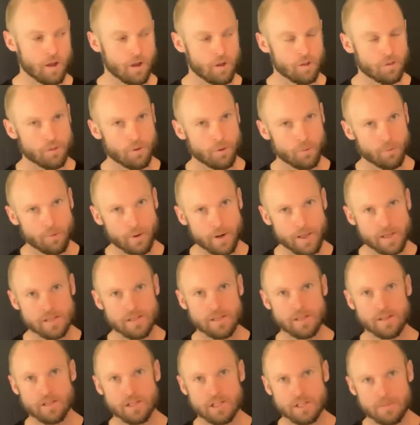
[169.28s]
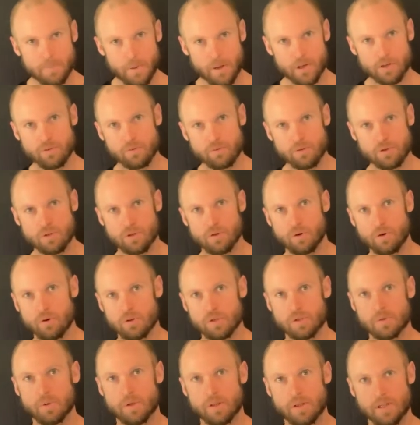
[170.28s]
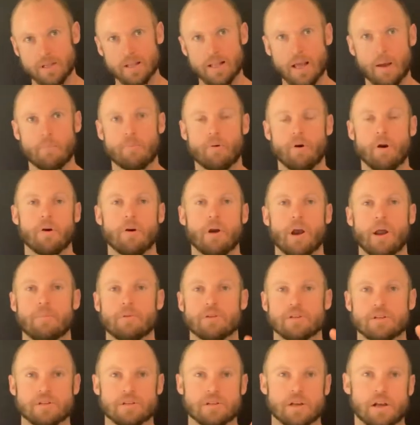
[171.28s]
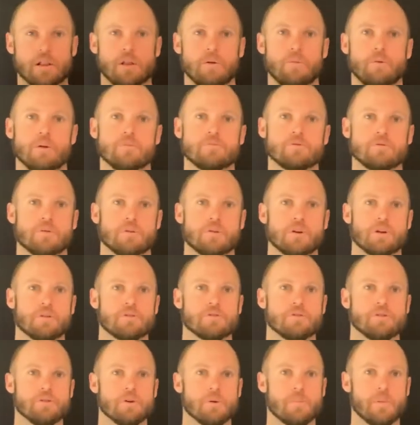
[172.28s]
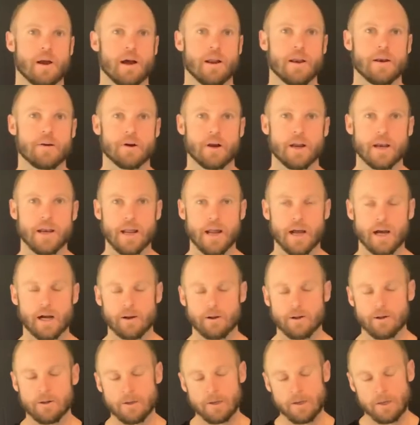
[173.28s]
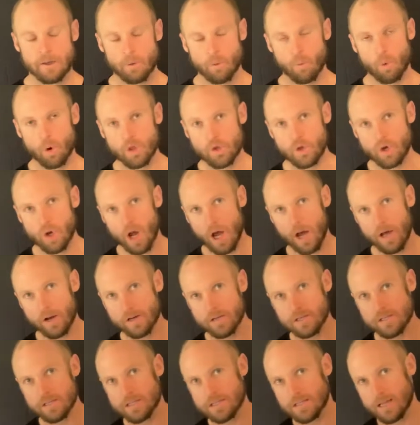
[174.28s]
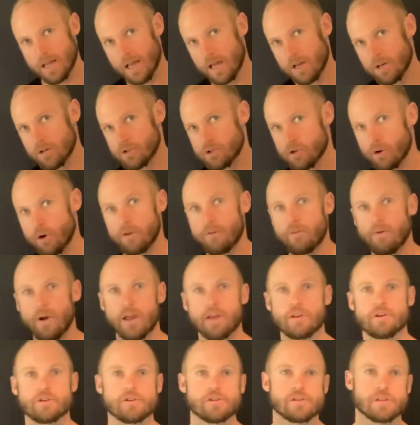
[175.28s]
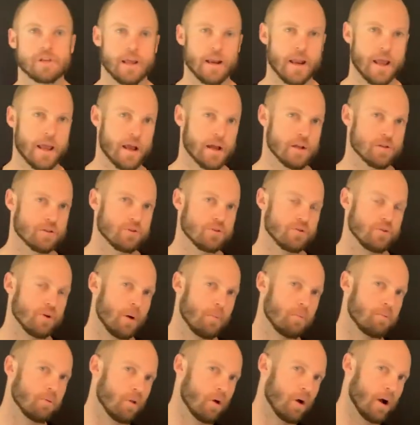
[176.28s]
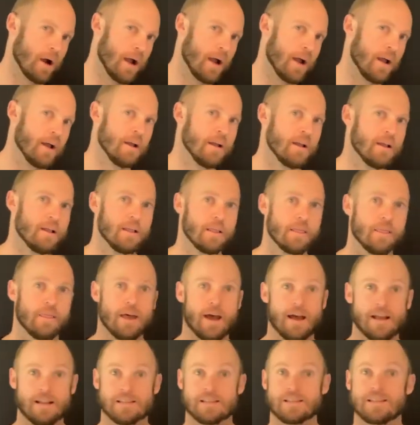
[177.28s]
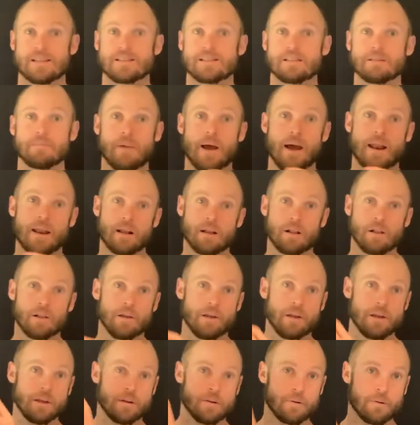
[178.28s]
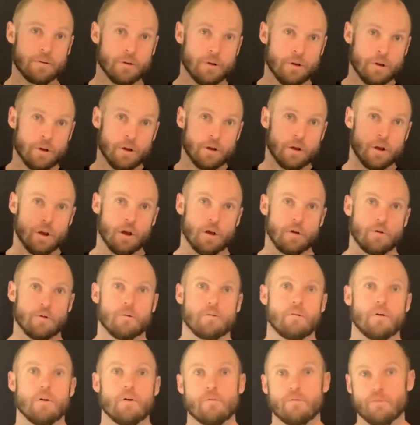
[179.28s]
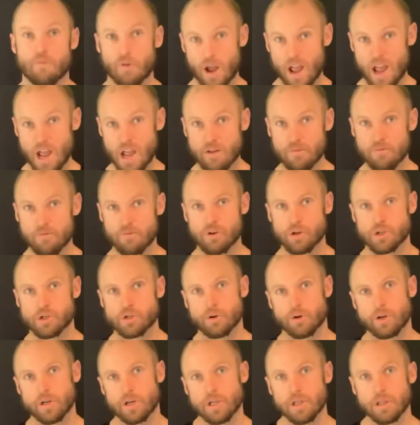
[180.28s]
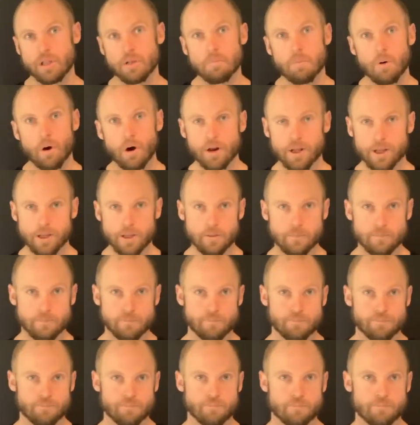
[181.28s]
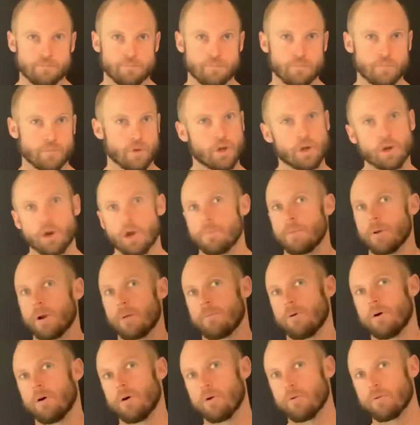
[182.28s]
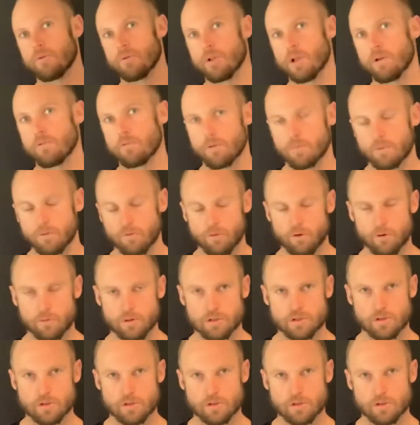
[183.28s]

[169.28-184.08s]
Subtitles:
The reason, the special sauce within that program is exactly what I'm talking to you about right now. When you understand joint ranges and how to apply that systematically for every joint in the body, you can open up a whole new level of performance.